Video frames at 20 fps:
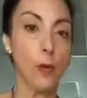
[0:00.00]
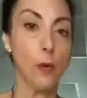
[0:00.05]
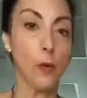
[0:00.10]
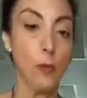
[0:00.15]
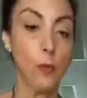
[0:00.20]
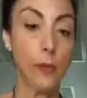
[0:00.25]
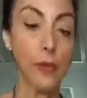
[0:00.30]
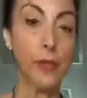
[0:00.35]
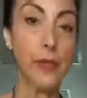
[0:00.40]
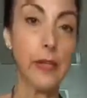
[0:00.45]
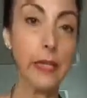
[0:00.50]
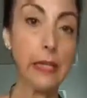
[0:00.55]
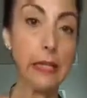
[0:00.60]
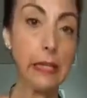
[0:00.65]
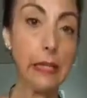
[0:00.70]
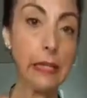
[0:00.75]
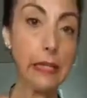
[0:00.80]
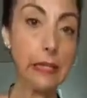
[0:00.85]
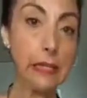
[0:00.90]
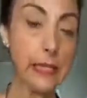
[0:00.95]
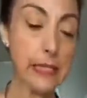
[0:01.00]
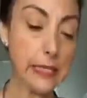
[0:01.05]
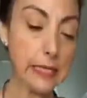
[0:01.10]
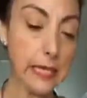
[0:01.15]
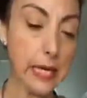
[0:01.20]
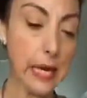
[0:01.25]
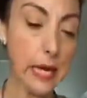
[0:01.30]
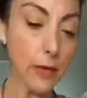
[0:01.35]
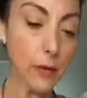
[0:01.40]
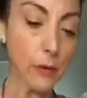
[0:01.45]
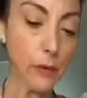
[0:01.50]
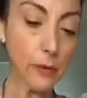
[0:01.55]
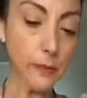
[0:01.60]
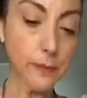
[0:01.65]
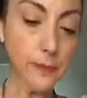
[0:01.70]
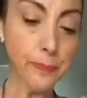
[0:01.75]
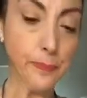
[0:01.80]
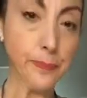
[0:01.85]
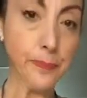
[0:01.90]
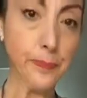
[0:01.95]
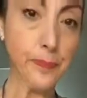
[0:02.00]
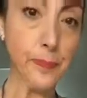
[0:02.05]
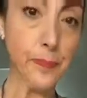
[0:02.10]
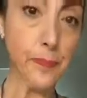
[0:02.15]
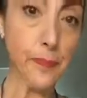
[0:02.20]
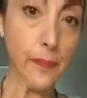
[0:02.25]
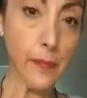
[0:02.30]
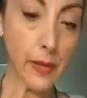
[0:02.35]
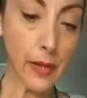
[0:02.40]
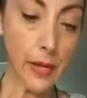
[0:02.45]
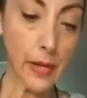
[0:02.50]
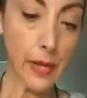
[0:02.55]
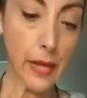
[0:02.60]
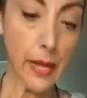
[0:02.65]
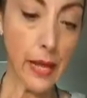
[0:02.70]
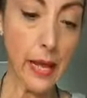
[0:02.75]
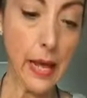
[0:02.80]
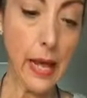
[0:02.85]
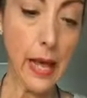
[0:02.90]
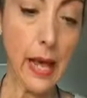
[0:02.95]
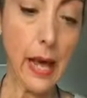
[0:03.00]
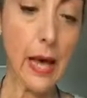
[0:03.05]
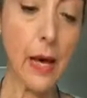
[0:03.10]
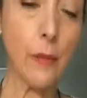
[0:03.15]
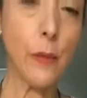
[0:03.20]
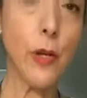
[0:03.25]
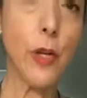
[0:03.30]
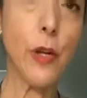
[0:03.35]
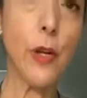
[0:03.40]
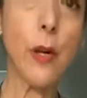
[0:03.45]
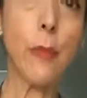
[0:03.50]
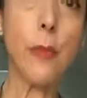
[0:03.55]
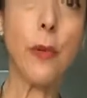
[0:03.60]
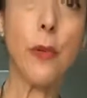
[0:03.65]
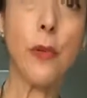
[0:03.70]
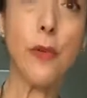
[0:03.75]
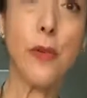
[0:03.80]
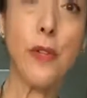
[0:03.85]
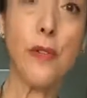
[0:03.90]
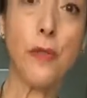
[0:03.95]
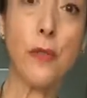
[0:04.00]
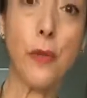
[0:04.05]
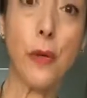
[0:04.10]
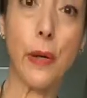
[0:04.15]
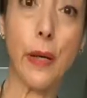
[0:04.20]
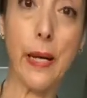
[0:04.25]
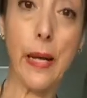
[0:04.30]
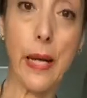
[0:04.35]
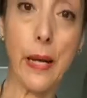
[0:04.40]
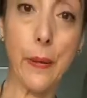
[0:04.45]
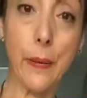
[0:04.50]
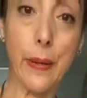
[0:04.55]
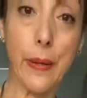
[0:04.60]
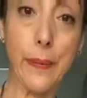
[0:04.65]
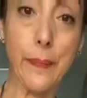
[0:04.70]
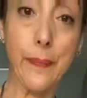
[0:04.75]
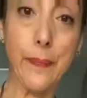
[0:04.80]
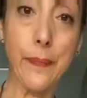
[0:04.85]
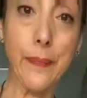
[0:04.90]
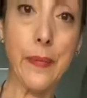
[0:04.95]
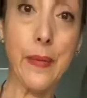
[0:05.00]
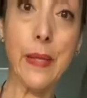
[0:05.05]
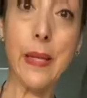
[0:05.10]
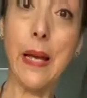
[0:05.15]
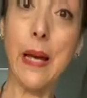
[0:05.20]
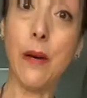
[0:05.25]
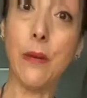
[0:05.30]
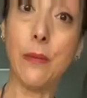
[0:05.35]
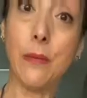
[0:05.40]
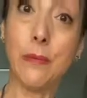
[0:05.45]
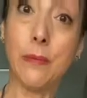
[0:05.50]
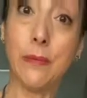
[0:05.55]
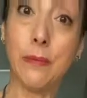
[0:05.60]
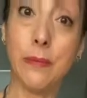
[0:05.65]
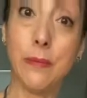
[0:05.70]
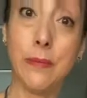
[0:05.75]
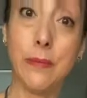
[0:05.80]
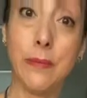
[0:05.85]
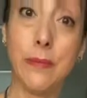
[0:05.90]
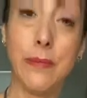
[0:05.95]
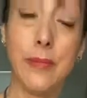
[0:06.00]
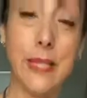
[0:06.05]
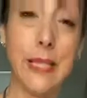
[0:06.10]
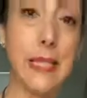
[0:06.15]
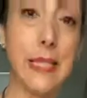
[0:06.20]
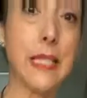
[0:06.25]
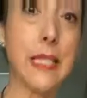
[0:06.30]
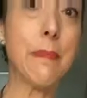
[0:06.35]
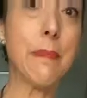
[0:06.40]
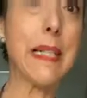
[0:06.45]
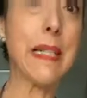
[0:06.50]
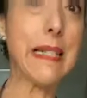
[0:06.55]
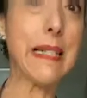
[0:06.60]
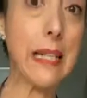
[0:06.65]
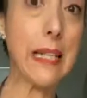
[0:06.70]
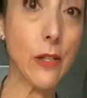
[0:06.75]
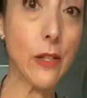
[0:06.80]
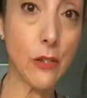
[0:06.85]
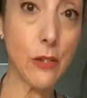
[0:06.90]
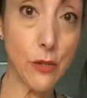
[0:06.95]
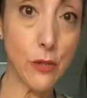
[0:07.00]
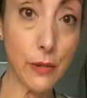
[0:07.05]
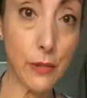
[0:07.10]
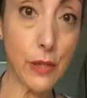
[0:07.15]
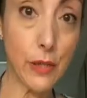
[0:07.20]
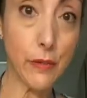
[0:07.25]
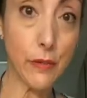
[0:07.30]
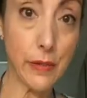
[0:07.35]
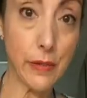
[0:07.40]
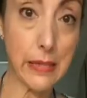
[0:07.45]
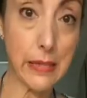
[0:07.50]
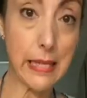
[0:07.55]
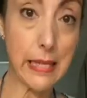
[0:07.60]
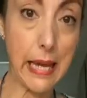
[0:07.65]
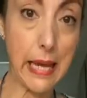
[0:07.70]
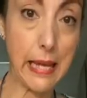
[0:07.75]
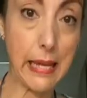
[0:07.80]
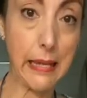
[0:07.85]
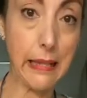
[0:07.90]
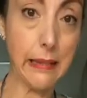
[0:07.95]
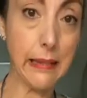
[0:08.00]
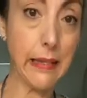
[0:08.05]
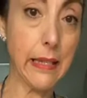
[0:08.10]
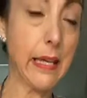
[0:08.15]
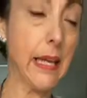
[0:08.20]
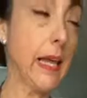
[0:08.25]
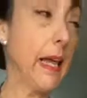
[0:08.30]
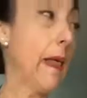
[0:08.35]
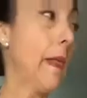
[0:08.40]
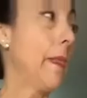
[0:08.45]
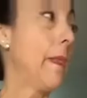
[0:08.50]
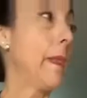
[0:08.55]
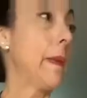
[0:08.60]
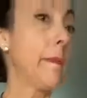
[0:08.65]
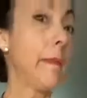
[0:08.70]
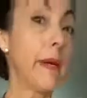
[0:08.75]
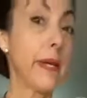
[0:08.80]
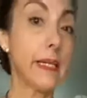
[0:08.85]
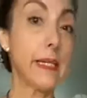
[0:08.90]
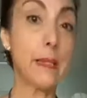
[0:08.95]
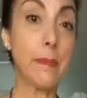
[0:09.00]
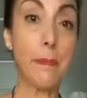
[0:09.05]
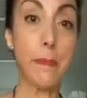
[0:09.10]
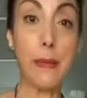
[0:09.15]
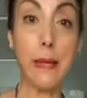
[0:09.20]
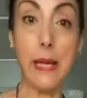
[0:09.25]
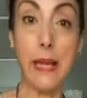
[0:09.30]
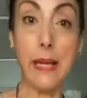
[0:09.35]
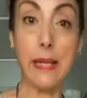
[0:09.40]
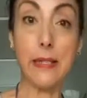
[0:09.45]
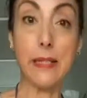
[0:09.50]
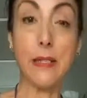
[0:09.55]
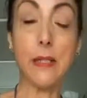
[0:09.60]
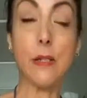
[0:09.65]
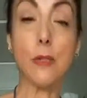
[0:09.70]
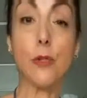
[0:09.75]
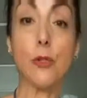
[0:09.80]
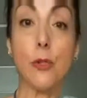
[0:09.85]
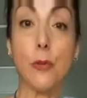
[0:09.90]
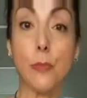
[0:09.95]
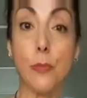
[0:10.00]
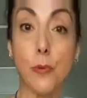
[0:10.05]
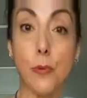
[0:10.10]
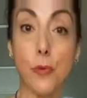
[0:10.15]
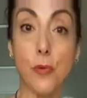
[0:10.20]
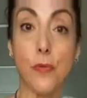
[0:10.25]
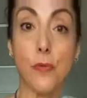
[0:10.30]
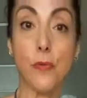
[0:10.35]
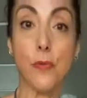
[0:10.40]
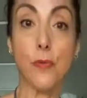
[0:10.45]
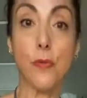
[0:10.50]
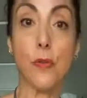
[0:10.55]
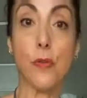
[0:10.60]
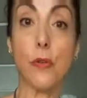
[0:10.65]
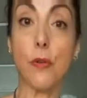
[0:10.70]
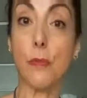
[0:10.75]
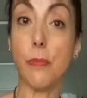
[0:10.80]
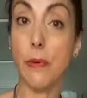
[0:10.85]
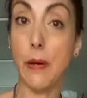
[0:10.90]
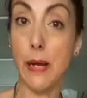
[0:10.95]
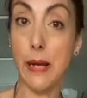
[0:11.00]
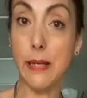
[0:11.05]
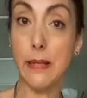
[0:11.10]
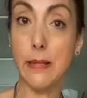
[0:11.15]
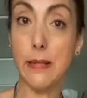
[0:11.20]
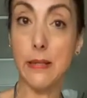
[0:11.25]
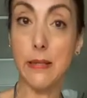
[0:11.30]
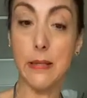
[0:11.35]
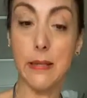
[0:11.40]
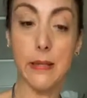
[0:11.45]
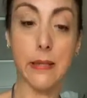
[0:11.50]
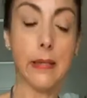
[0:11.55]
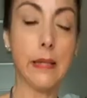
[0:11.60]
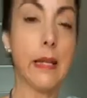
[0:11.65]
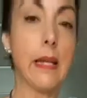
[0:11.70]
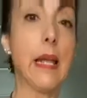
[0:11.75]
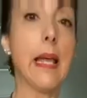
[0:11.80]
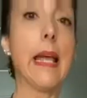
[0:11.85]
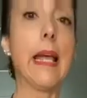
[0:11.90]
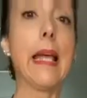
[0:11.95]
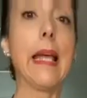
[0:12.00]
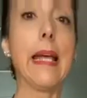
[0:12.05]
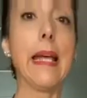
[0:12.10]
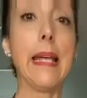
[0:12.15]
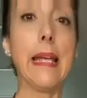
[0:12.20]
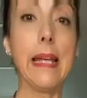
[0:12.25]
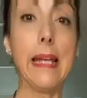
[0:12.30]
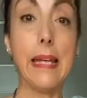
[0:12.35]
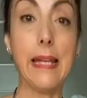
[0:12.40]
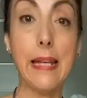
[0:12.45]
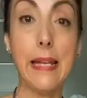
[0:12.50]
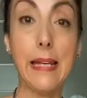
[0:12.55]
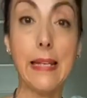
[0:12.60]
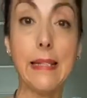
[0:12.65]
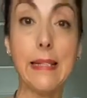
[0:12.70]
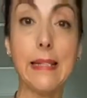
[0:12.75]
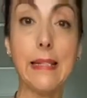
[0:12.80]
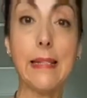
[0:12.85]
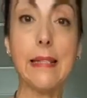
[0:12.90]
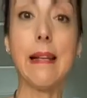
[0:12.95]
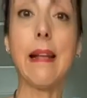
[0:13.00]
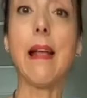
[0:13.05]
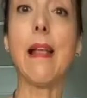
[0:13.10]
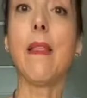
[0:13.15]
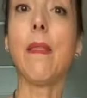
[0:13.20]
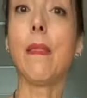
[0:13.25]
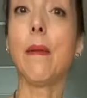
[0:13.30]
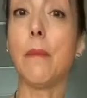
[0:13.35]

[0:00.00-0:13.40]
with a clean tea towel, and we're gonna prove it for an hour. Now, this is my second trick of the day. The best place to proof your bread is the